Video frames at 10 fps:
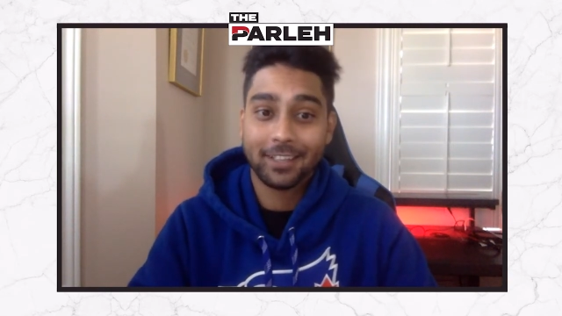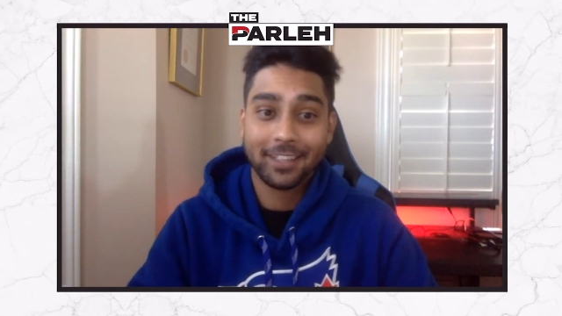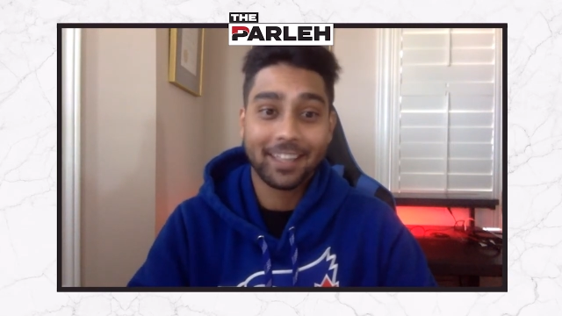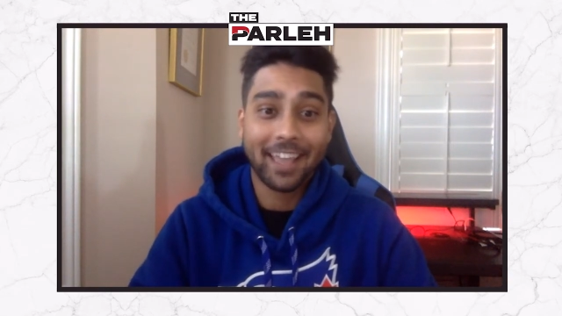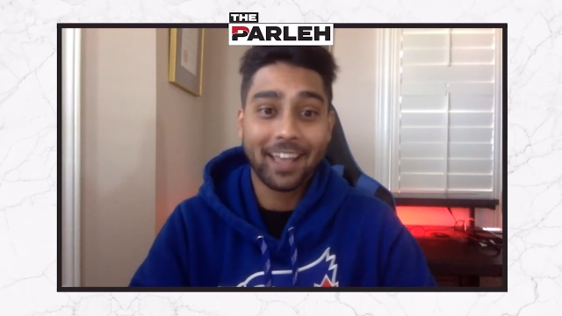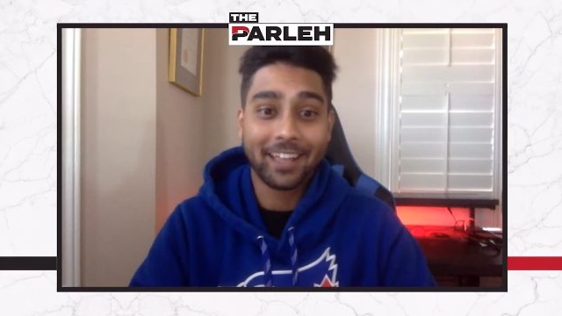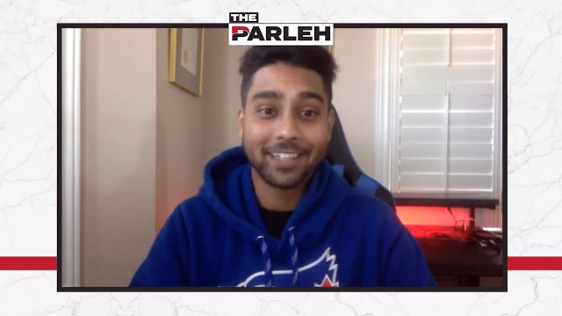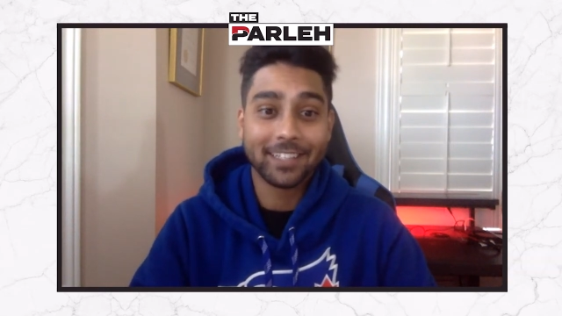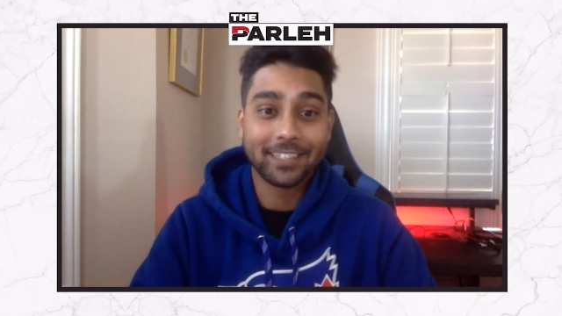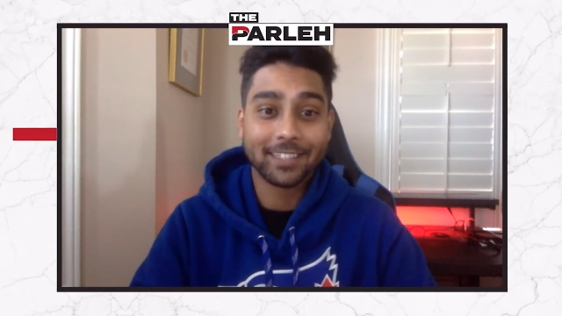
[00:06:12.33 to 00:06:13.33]
yeah, it,
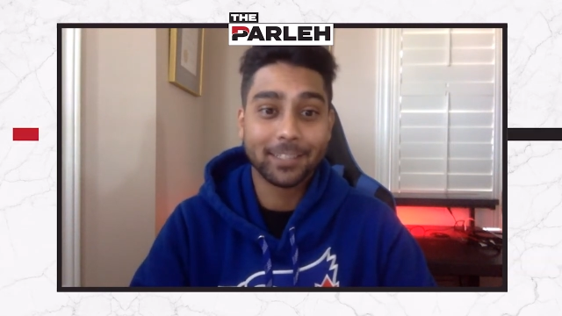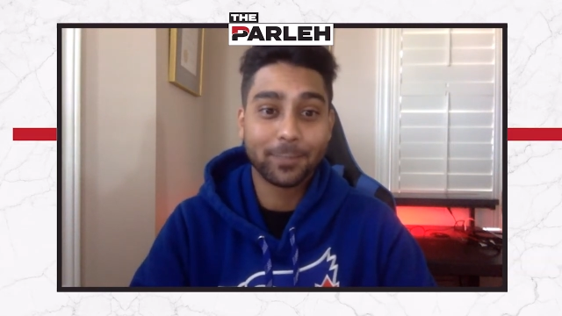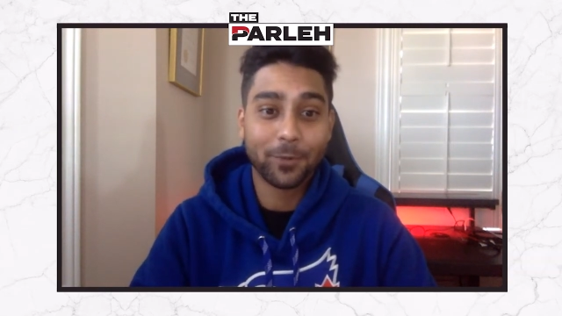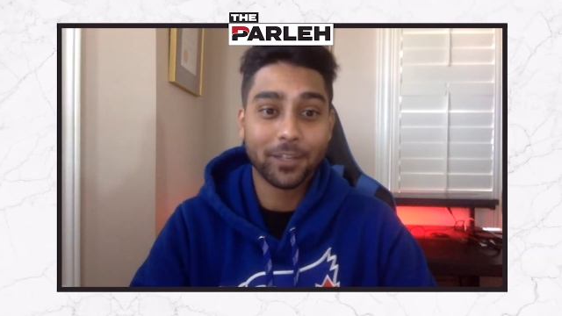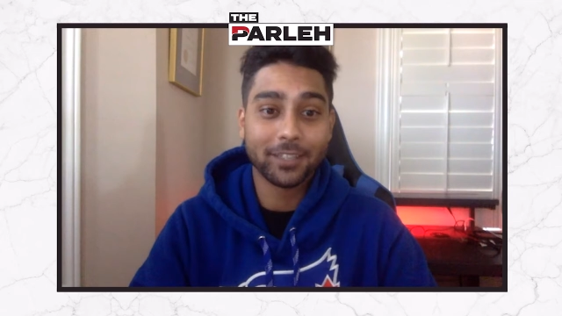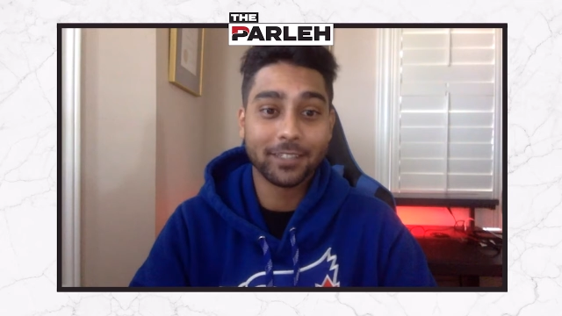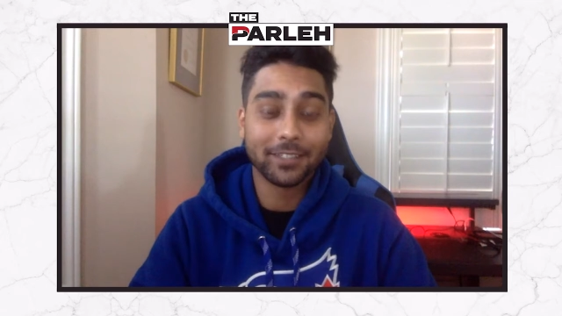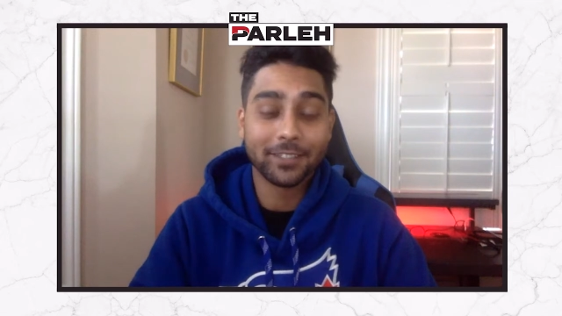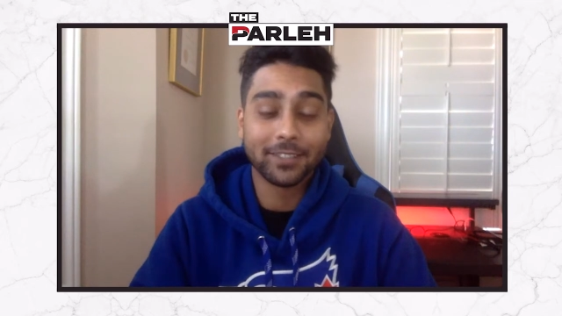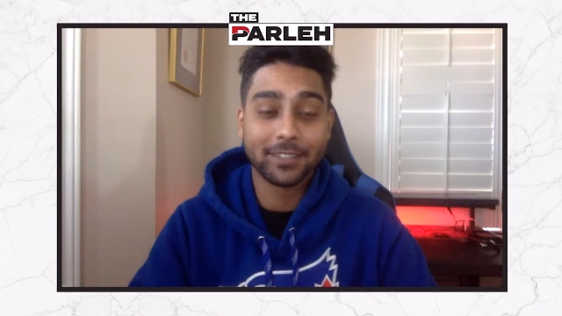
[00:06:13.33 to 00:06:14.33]
it's disappointing to
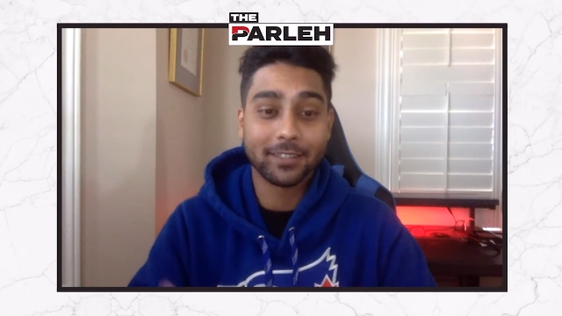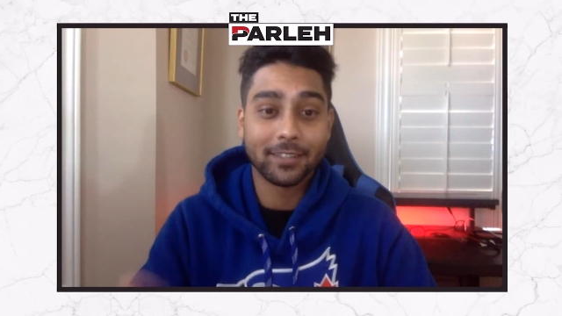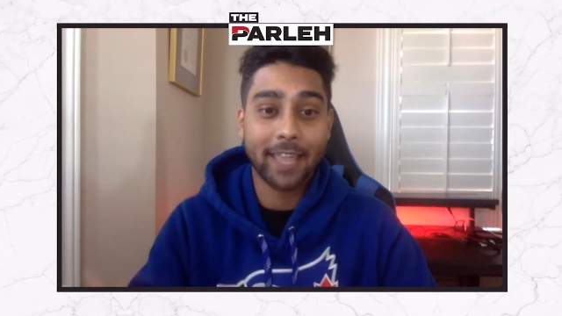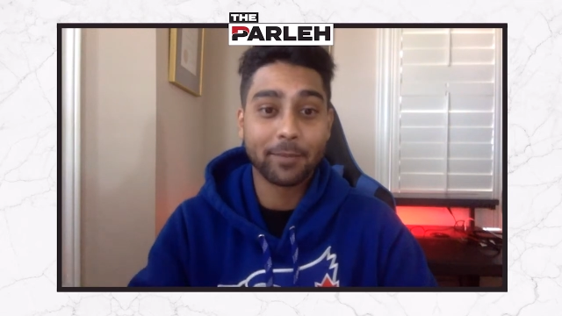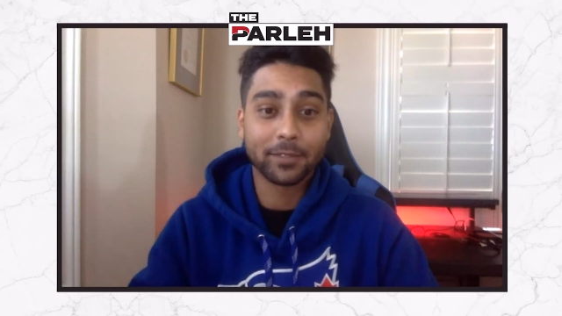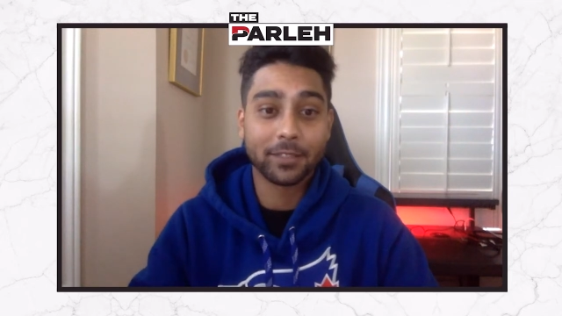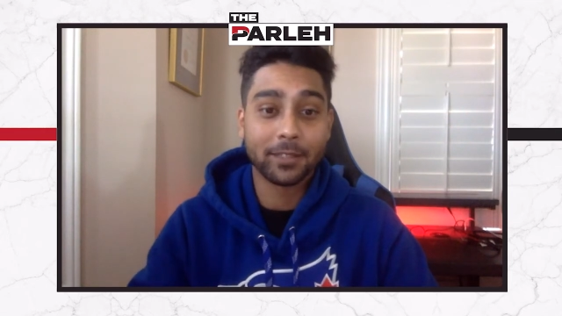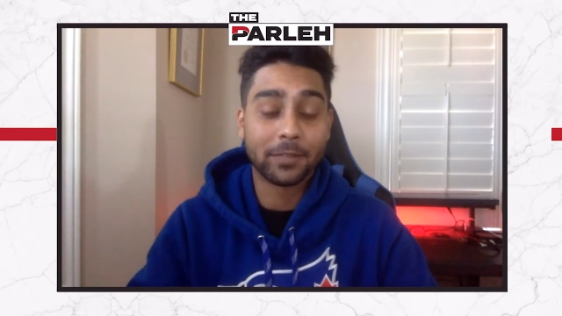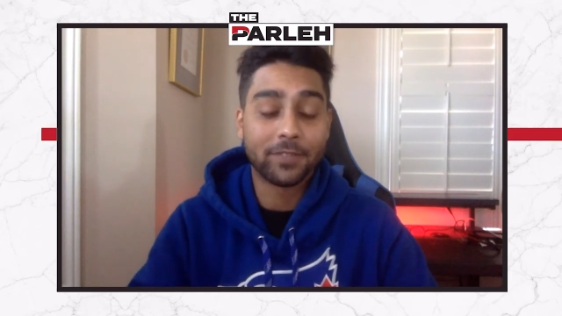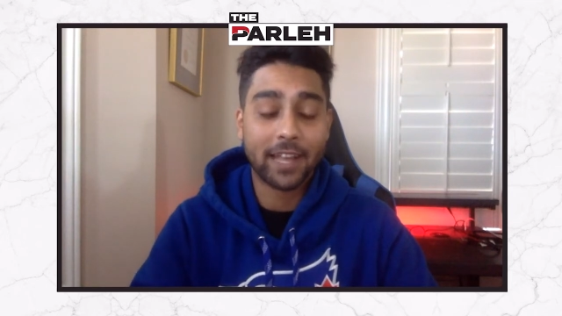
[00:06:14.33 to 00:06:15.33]
lose games in
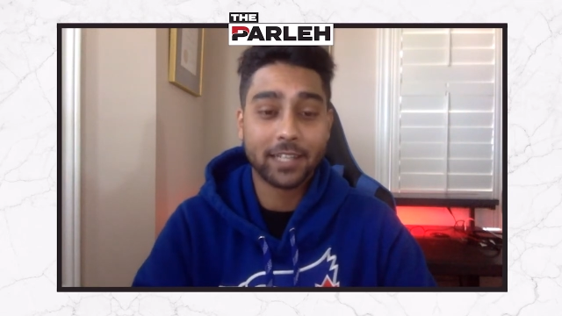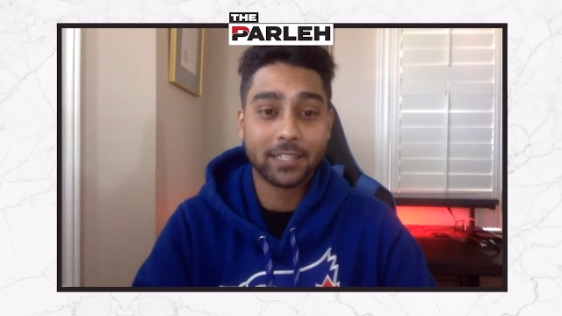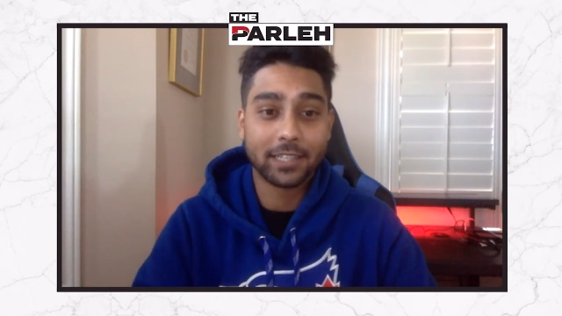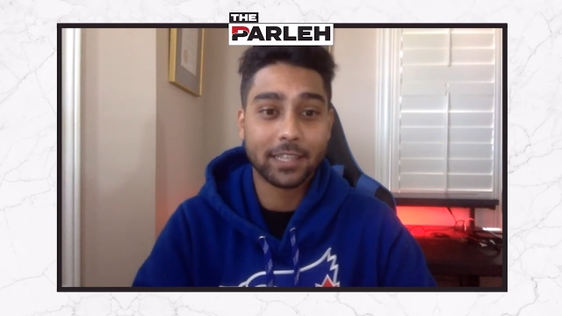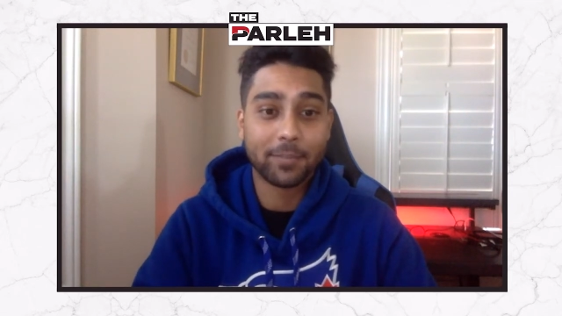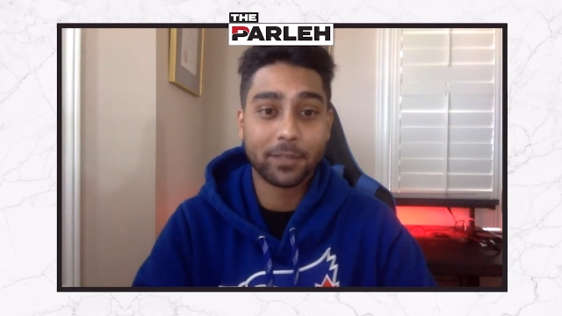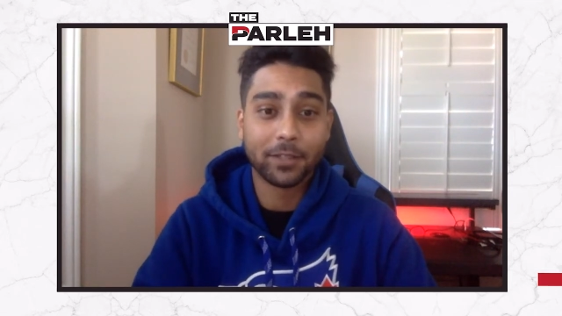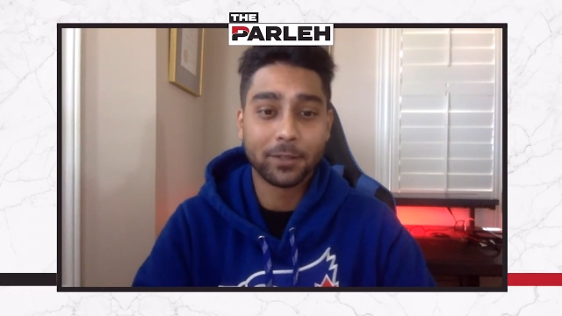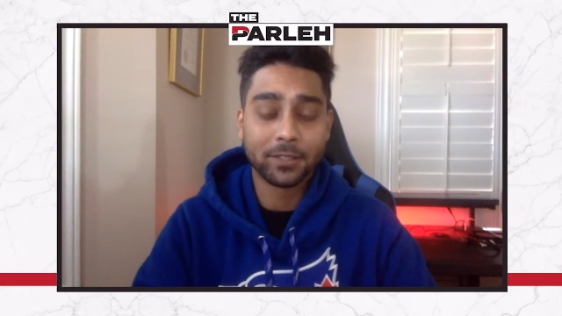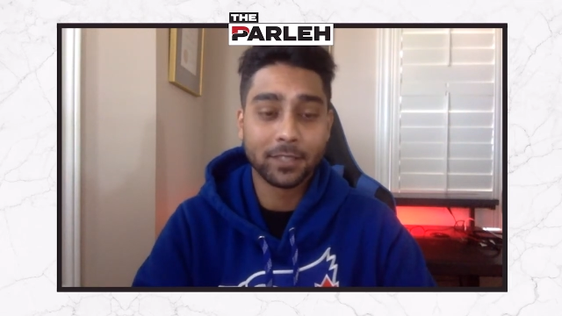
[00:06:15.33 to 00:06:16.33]
the fashion that they've been
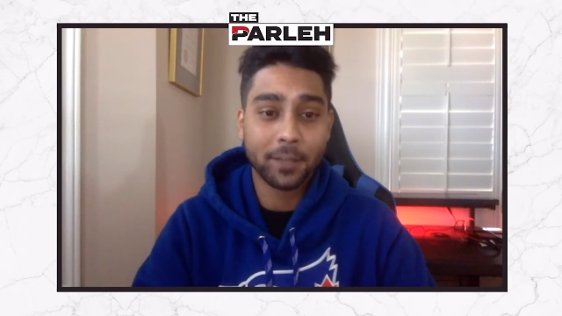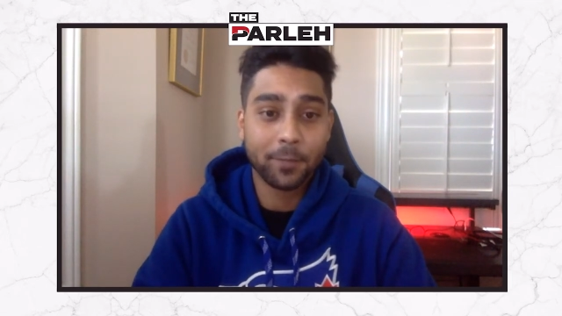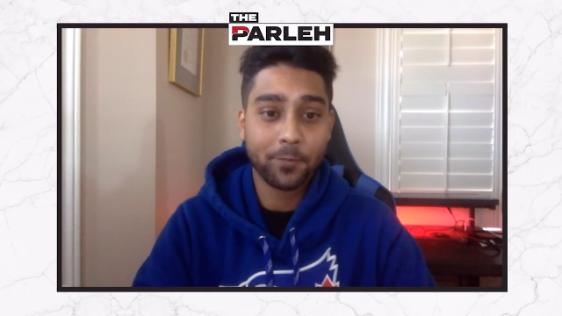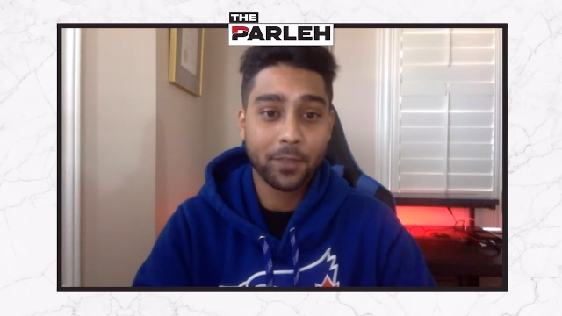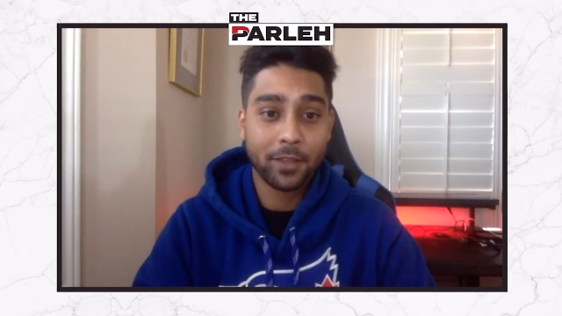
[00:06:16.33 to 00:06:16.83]
losing them